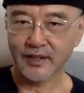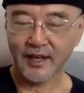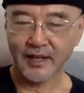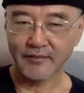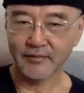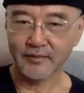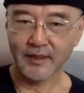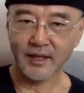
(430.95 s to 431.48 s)

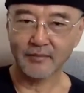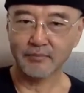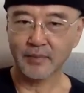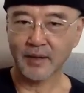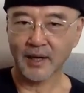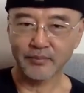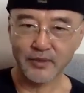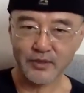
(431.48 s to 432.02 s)
I'm not
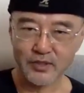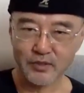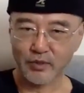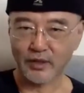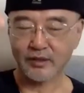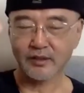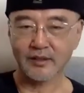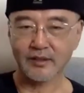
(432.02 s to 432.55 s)
Bob the
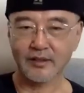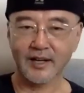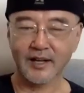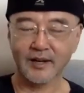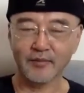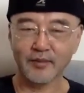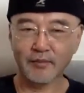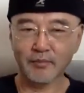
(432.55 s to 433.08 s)
sprinkler,
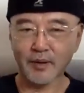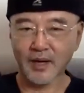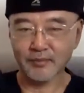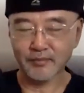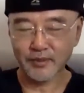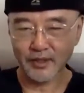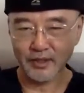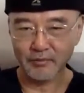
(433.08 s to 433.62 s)
I'm the
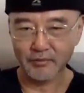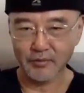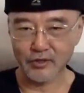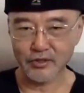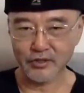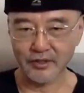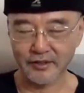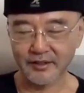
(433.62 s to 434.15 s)
Bob the
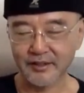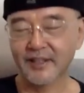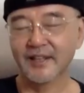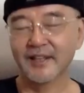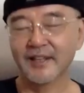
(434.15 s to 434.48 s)
immersion,